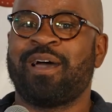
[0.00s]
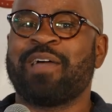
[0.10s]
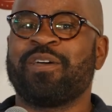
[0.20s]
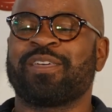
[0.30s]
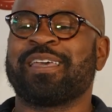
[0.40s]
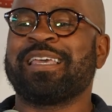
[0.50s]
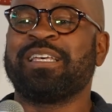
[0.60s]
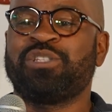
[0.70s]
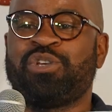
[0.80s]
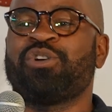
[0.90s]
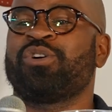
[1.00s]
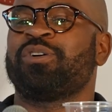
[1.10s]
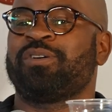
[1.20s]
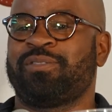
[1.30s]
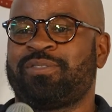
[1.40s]
I think the
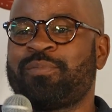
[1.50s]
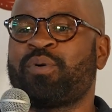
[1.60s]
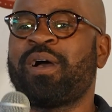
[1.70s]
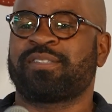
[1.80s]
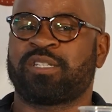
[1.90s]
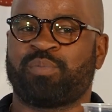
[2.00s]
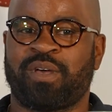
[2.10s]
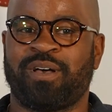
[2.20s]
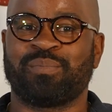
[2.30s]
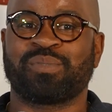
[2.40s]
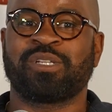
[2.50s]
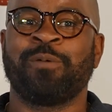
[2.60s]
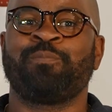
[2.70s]
easier the process becomes.